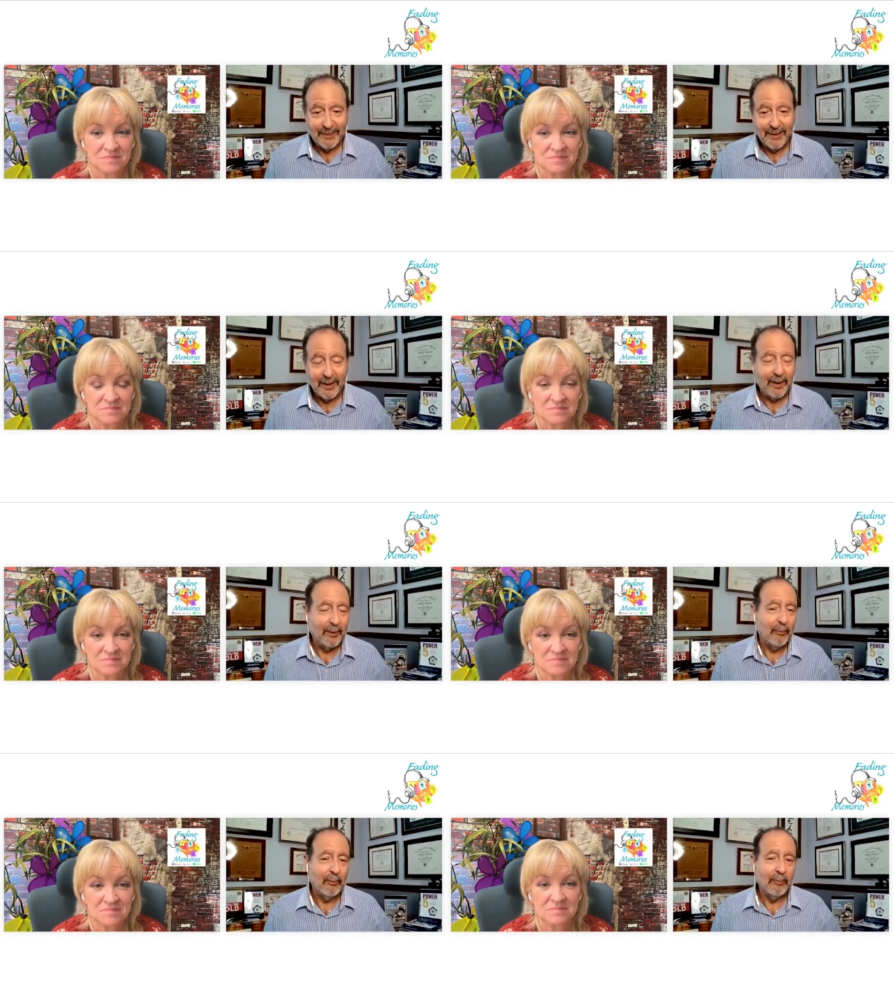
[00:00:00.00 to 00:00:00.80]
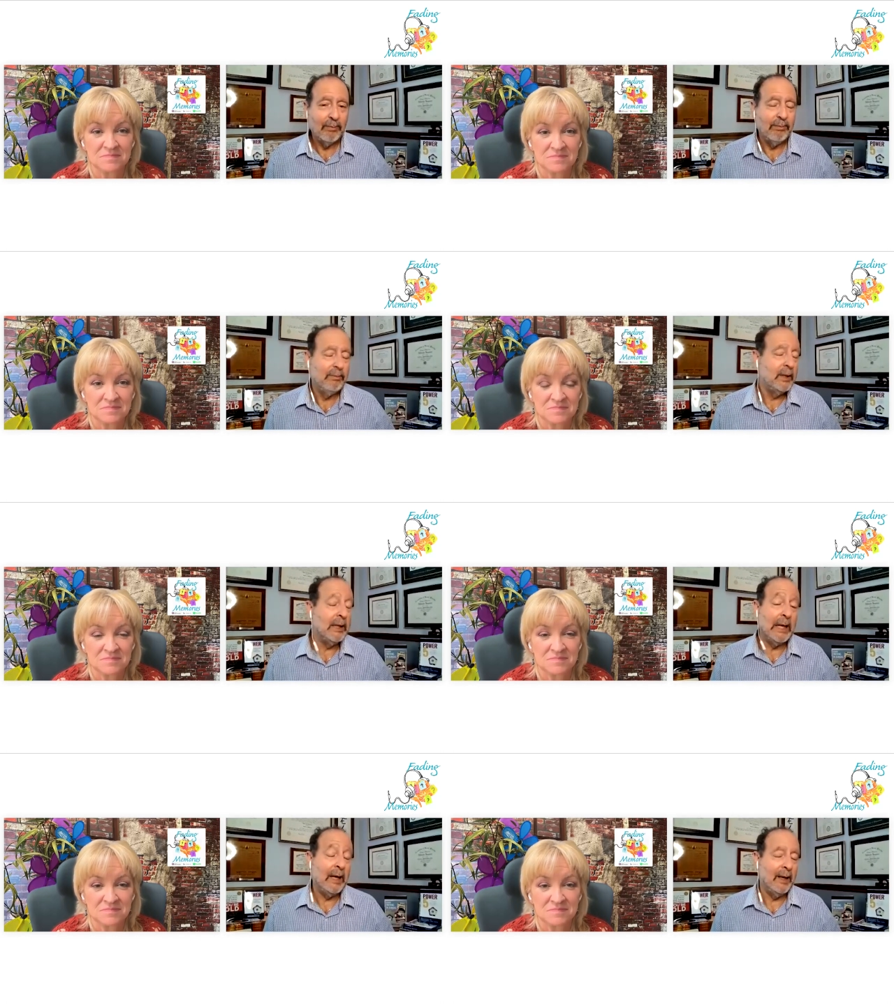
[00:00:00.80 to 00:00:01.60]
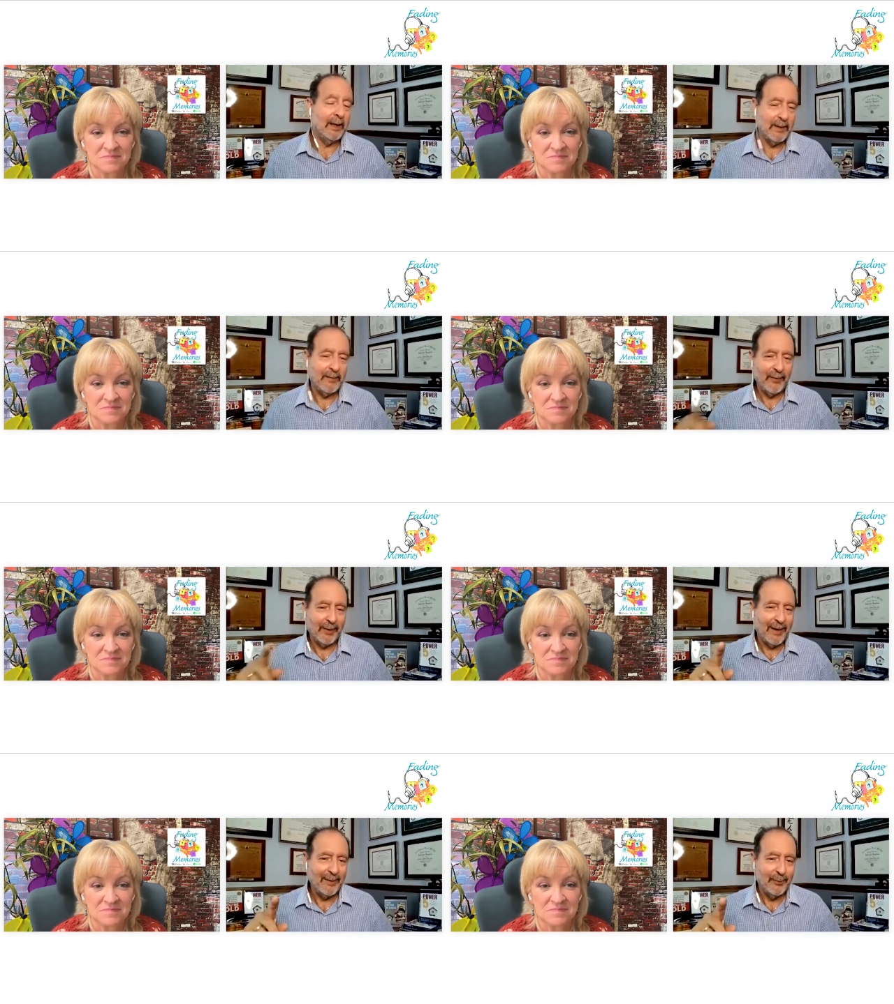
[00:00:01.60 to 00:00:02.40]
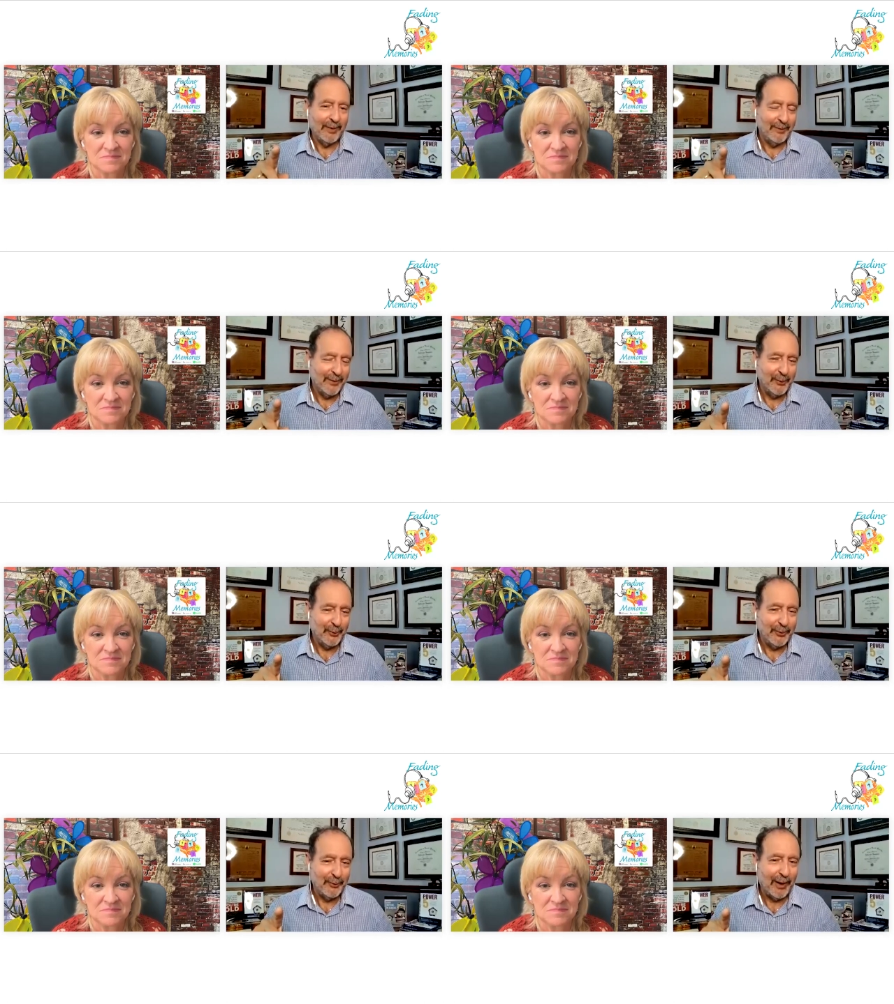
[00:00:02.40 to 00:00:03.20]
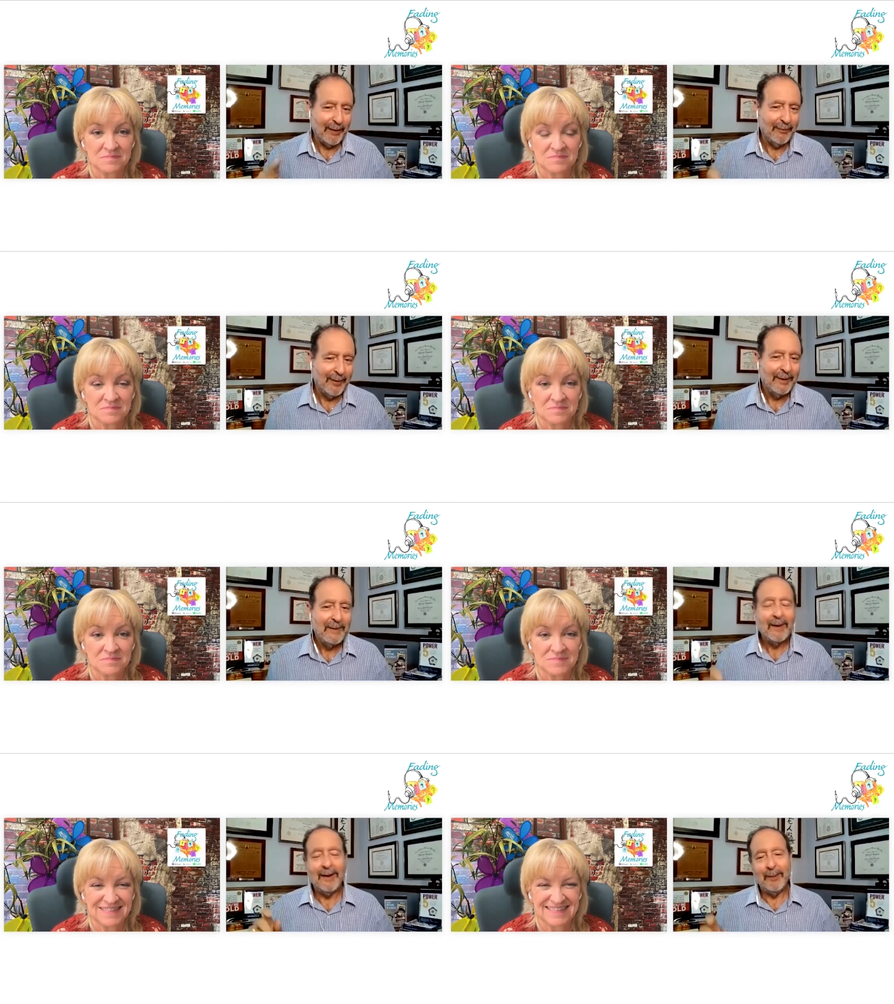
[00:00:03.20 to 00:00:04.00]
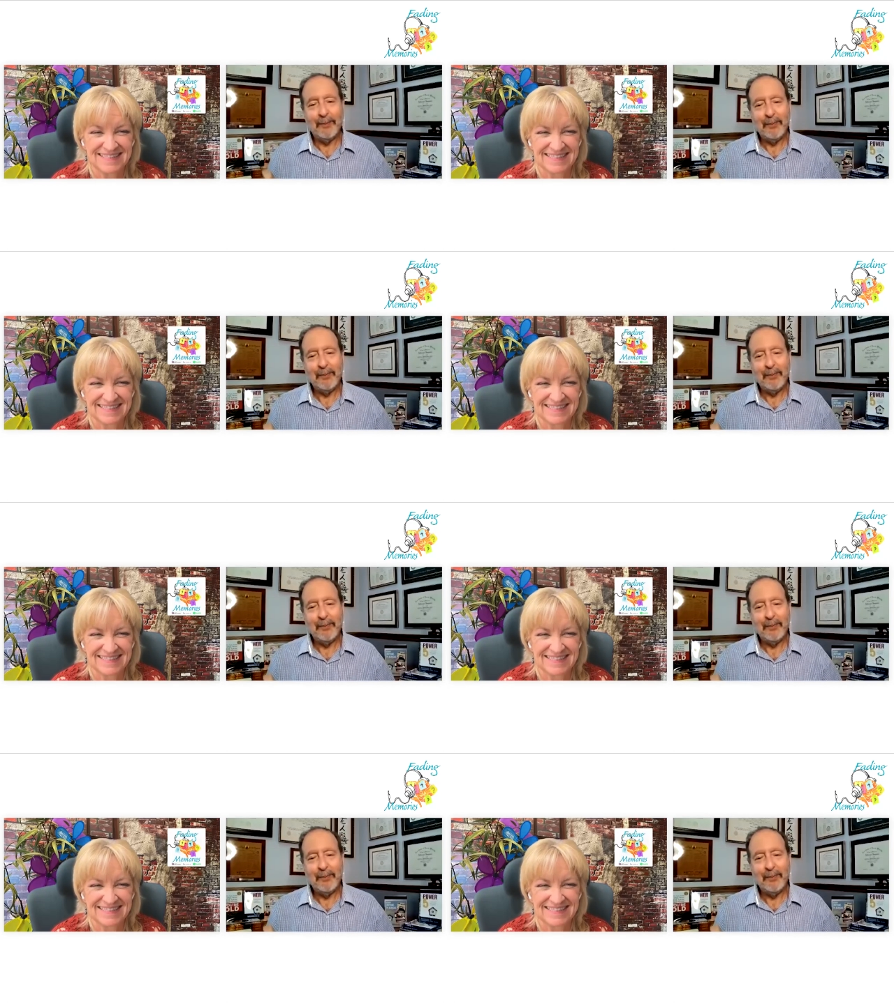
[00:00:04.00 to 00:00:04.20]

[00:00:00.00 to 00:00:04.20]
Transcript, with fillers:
Speaker 1: They did except for the guy who continued to drive. Um,